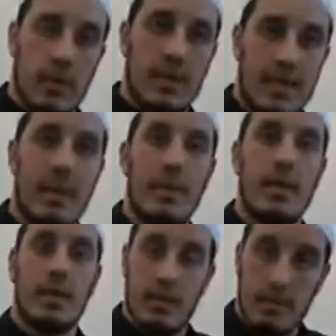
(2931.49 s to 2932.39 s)

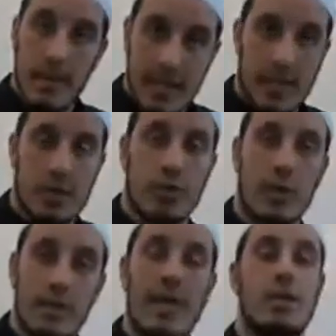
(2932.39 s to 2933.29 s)
Islamic message or the,
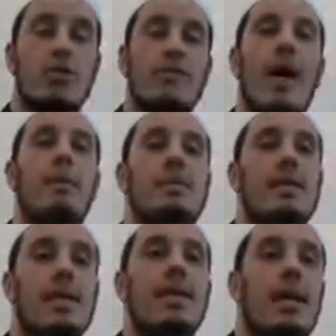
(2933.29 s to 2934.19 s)
the message of Muhammad
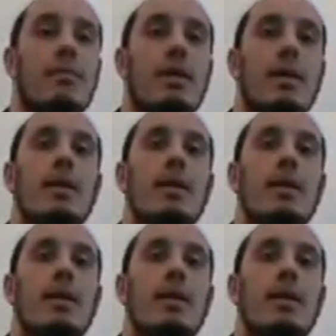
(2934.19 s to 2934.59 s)
Sallallahu